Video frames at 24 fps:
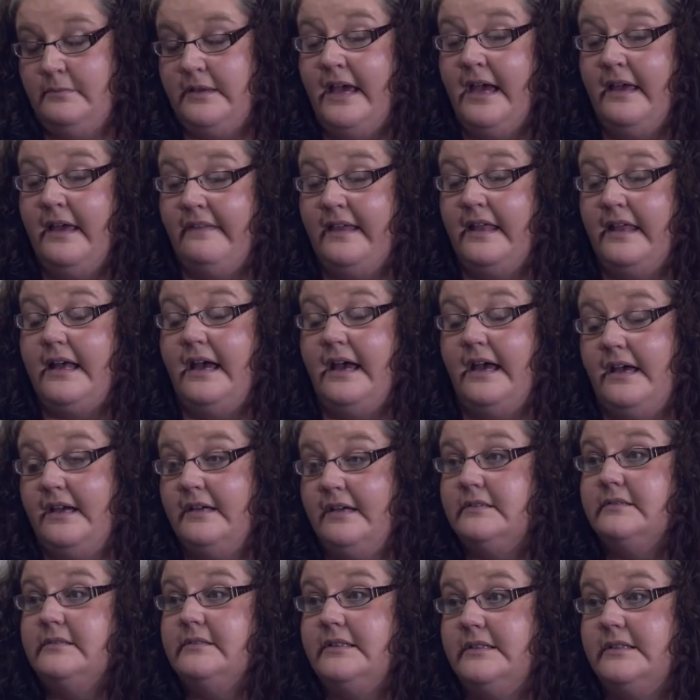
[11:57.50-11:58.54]
behind that
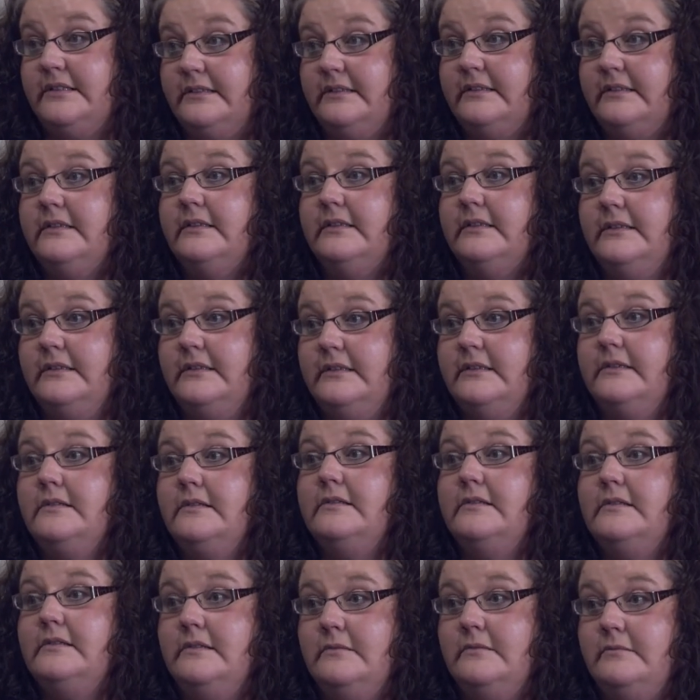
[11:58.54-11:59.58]
eye,
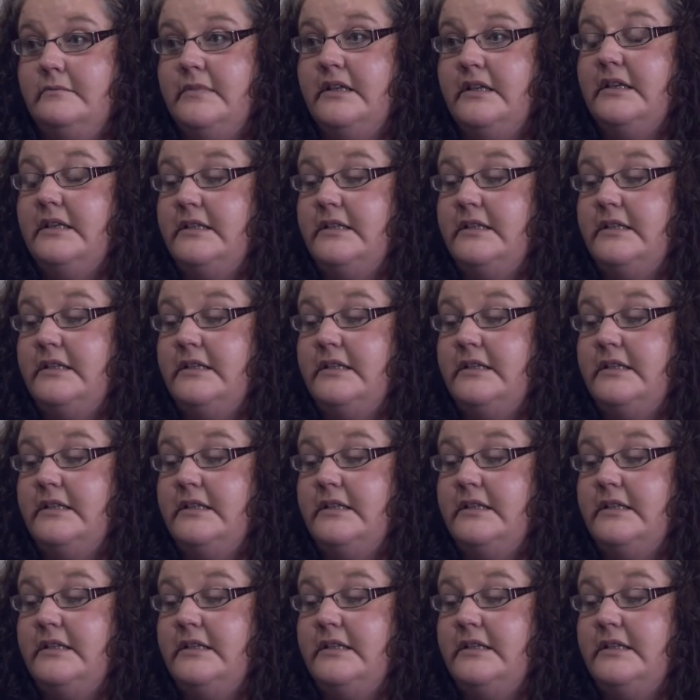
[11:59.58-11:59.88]
but